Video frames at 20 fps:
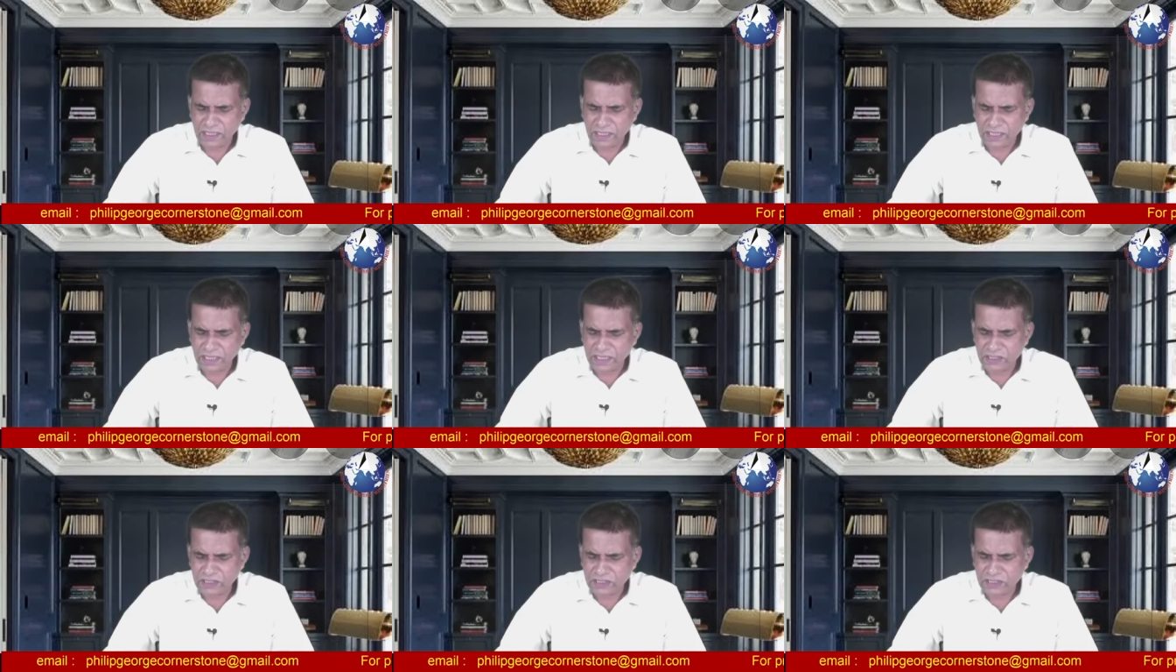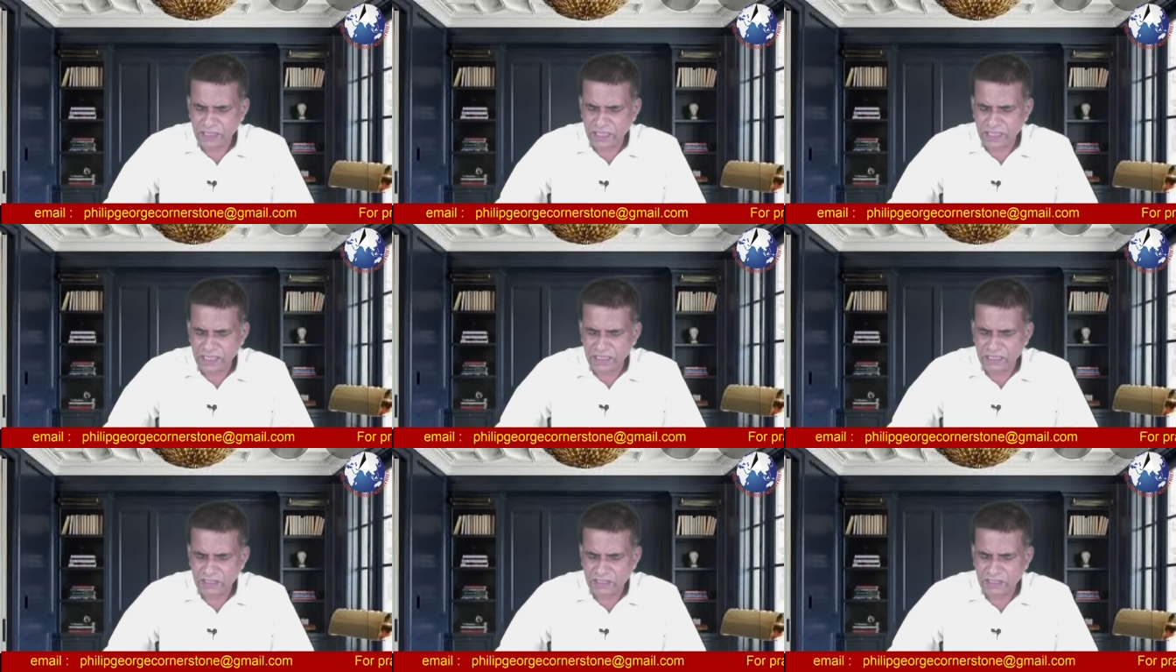
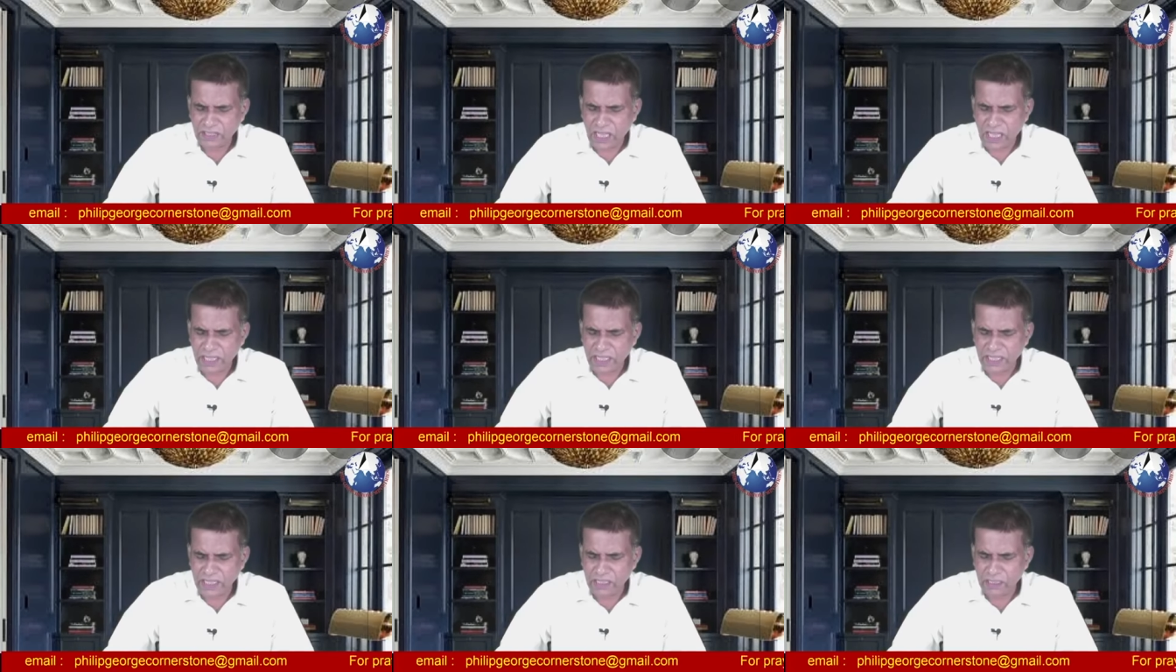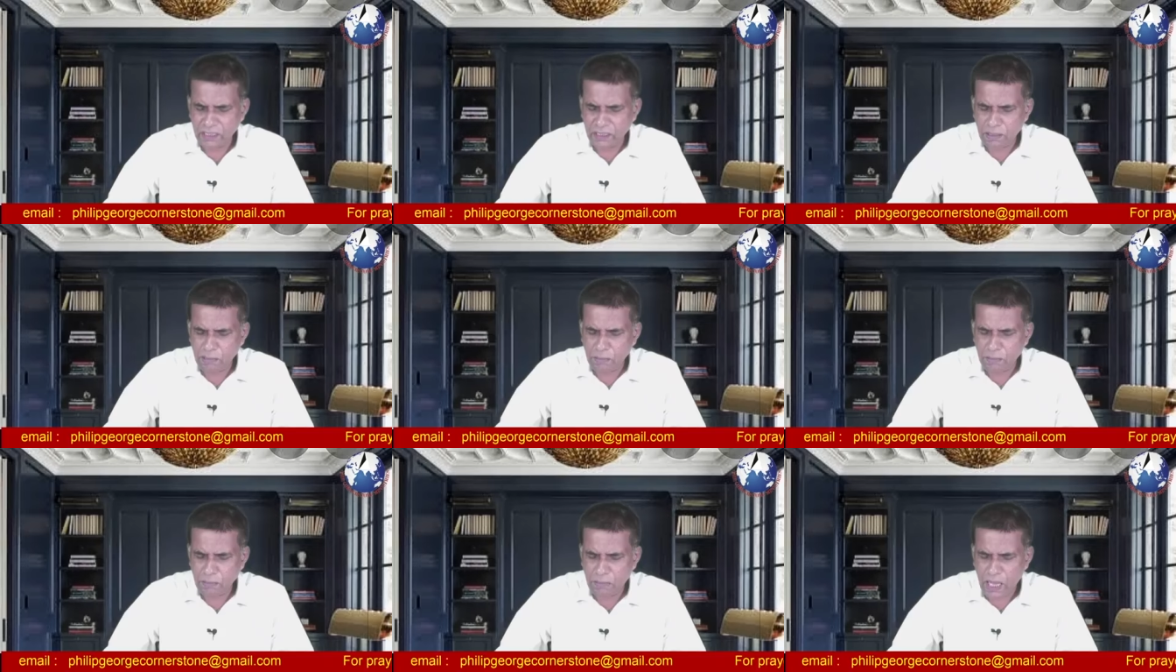Rasi Tahir
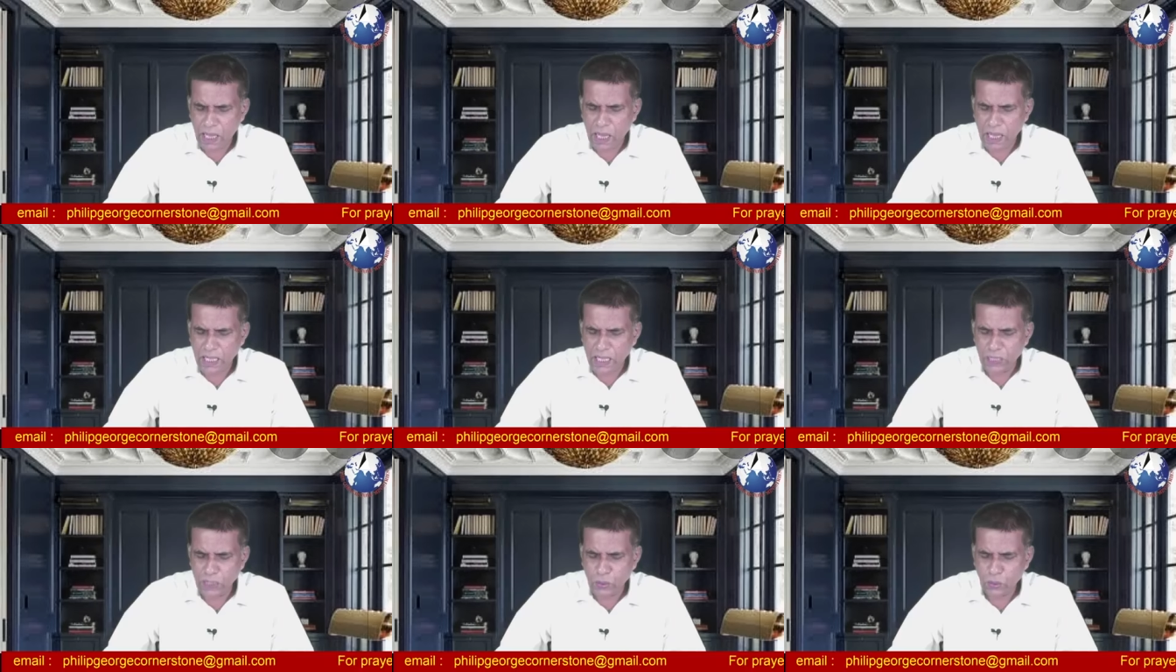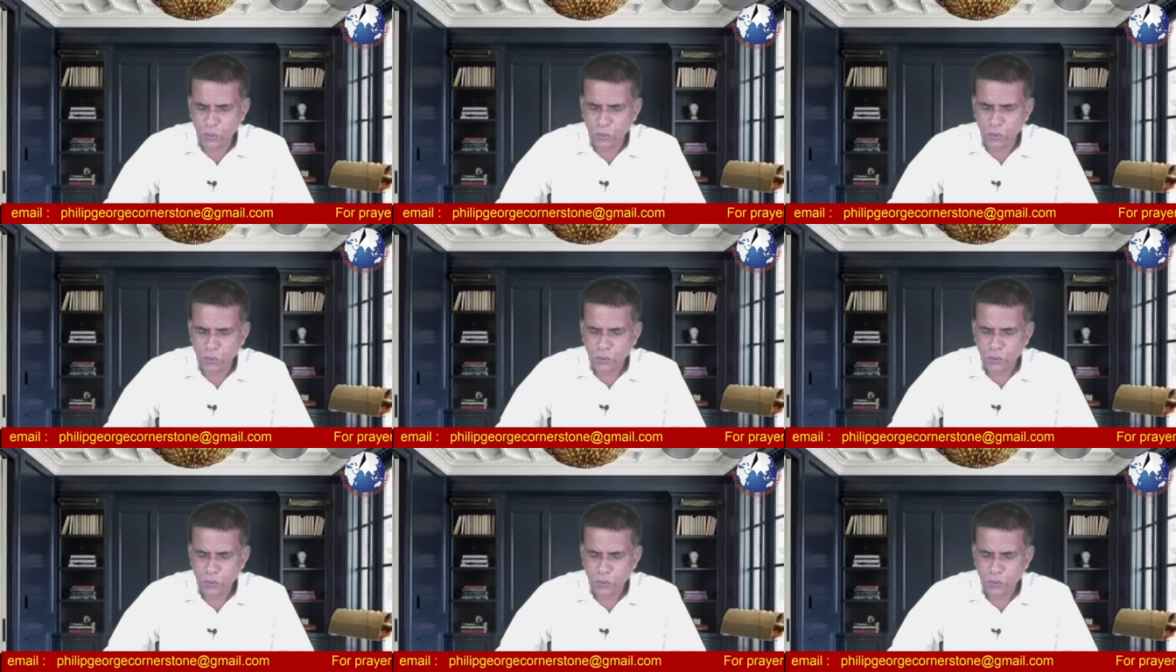Balidu.